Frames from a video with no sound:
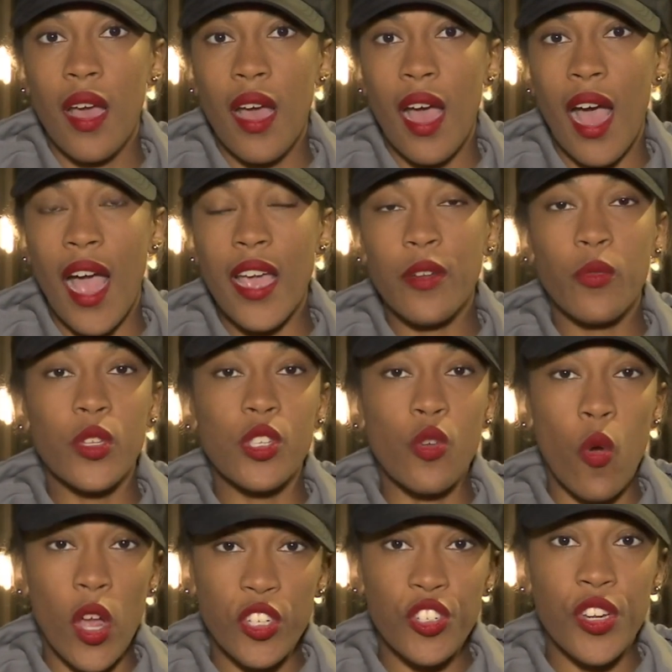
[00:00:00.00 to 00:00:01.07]
Hyde was
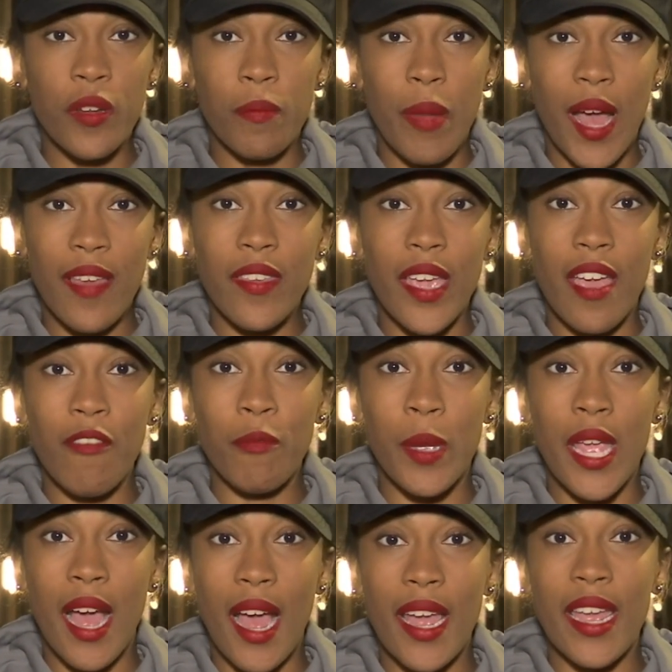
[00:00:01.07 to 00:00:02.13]
questioned by the
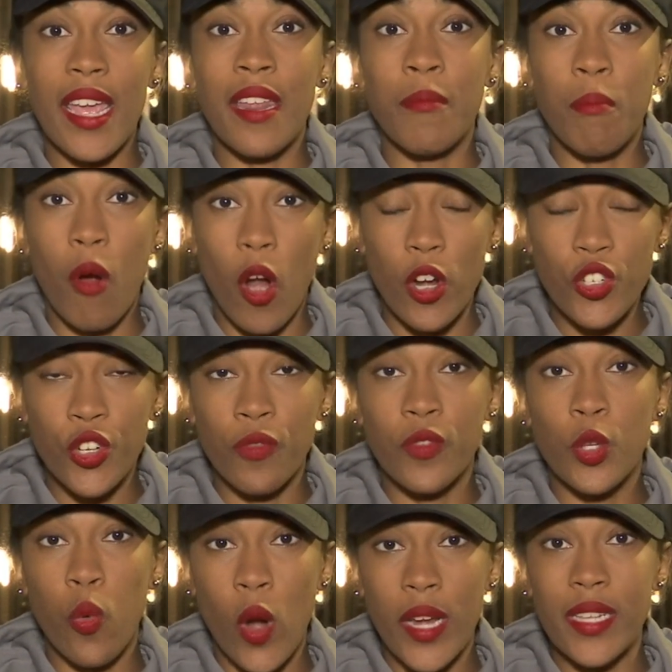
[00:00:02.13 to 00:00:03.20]
FBI in March
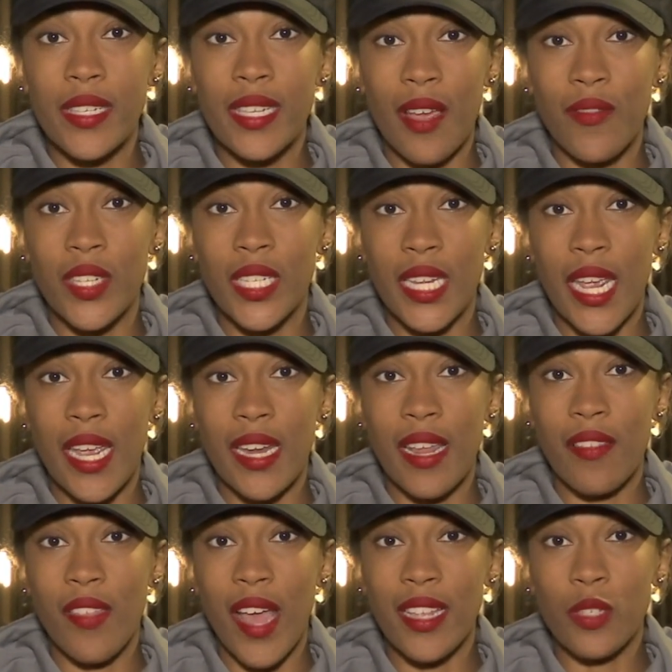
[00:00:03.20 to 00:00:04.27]
of 2017,
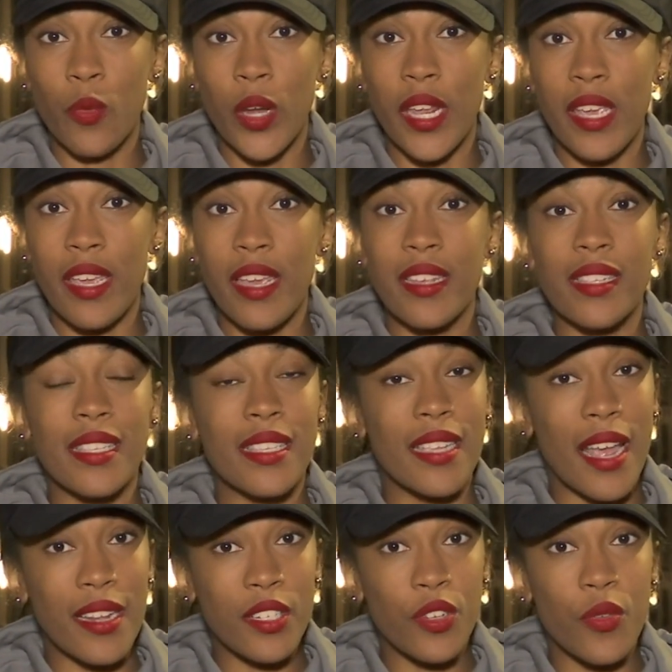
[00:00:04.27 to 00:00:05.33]
and that's when he is
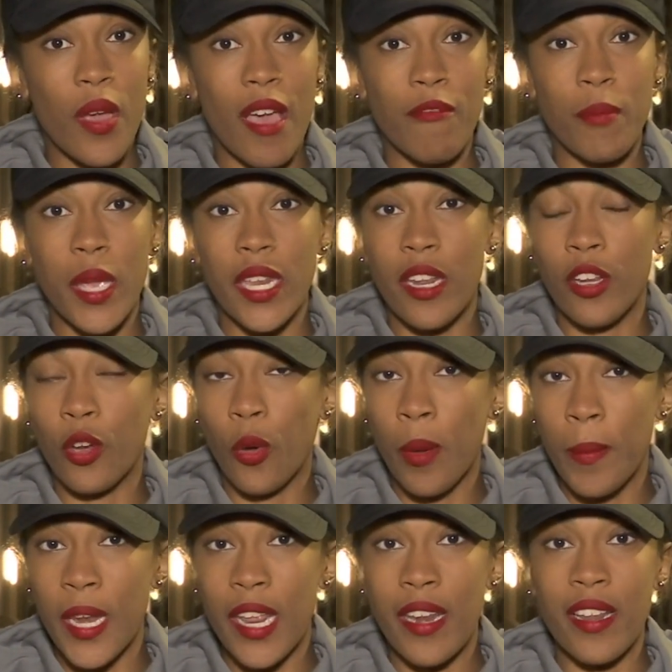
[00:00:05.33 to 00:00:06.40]
said to have made
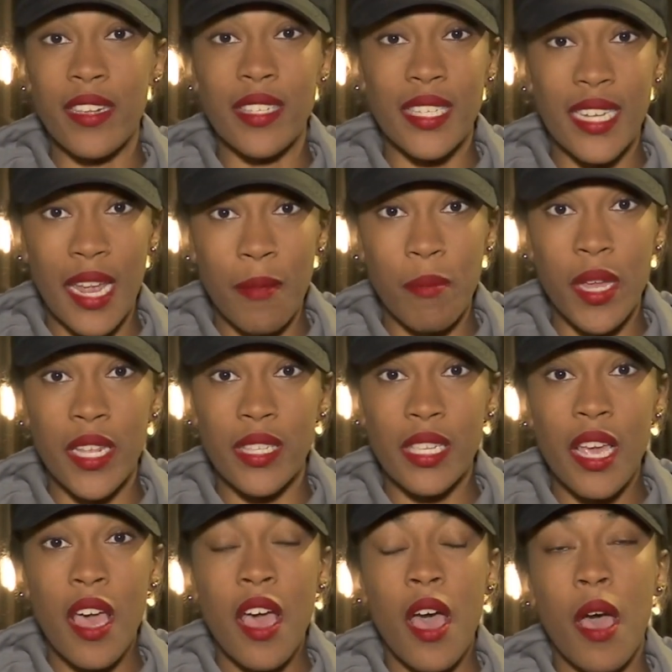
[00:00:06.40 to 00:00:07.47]
incriminating statements
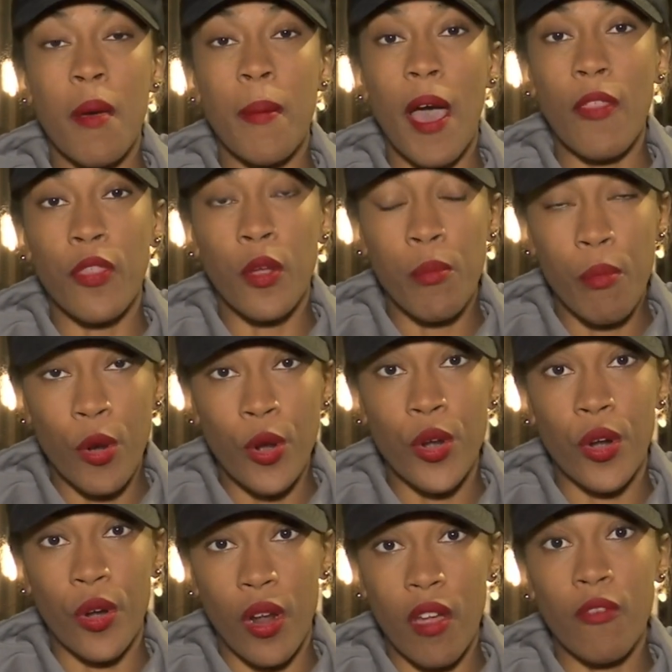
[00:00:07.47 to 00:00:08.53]
about the
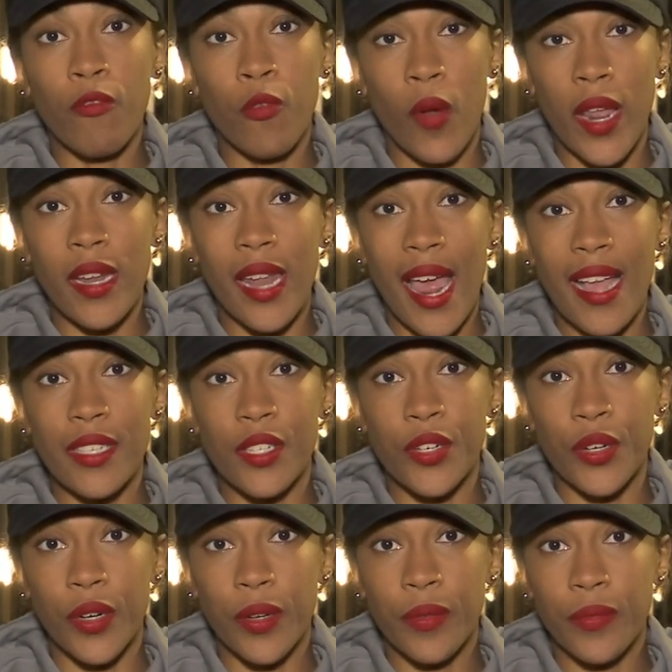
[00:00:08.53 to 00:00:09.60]
murder of Fred
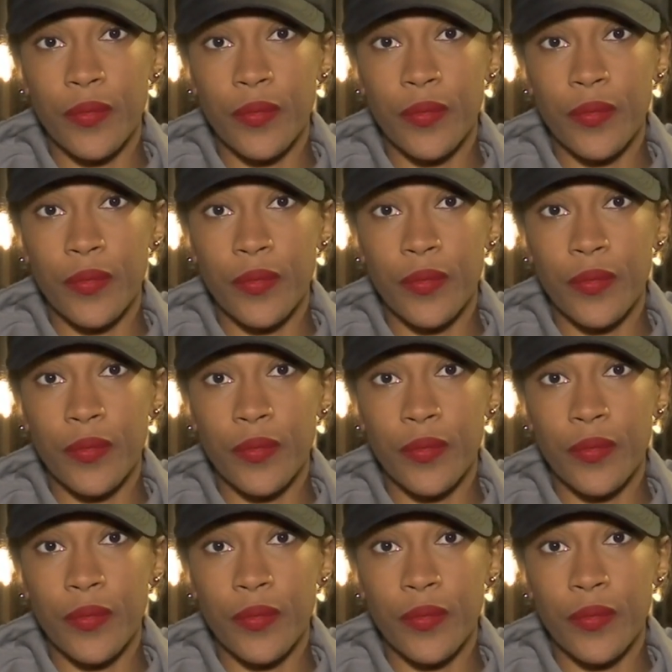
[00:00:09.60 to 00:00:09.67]
Laster.